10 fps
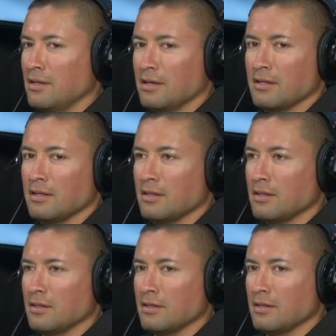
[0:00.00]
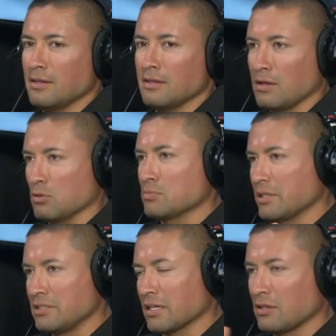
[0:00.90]
and then that was my
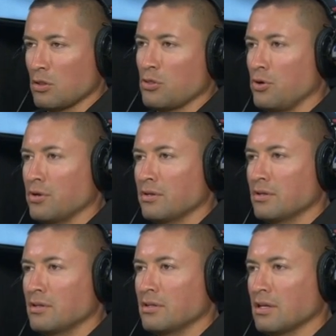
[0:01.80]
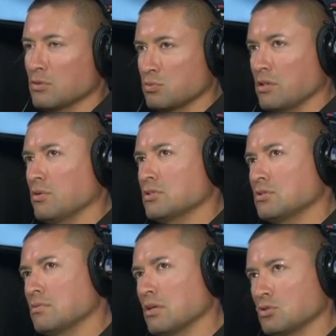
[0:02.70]
second and third. That was when I
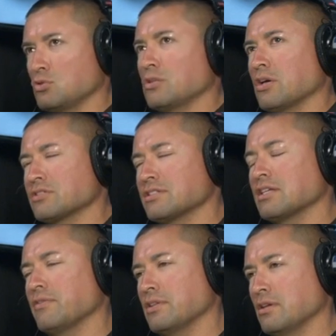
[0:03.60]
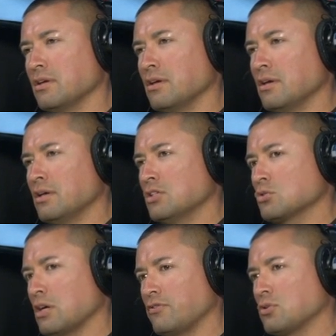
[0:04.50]
was that was 2007.
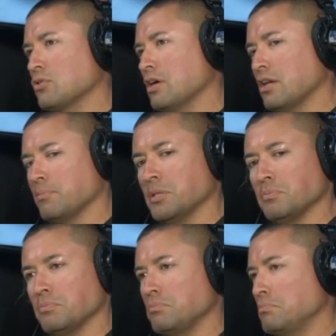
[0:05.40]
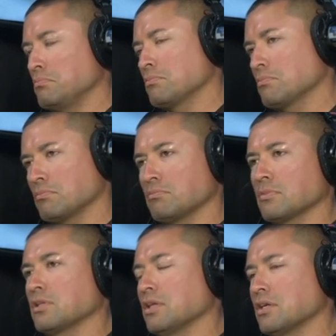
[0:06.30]
So after that, I've been
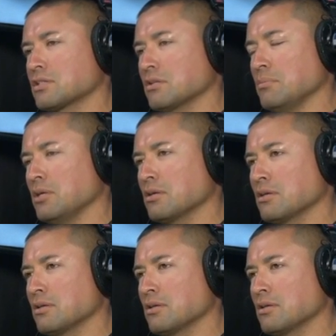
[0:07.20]
clean as can be.